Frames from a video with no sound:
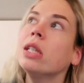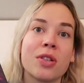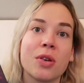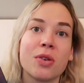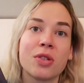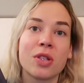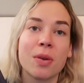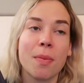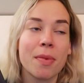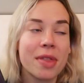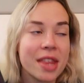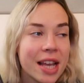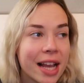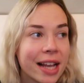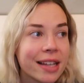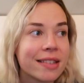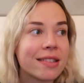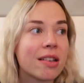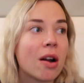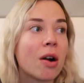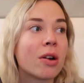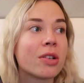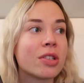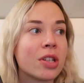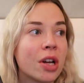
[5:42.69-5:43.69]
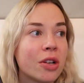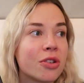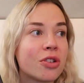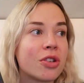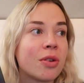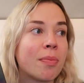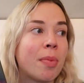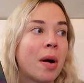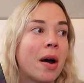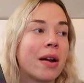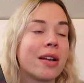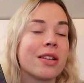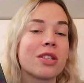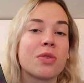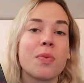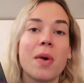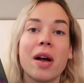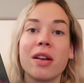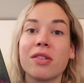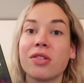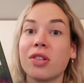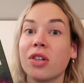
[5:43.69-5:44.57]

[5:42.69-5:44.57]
So some things are touched upon as well,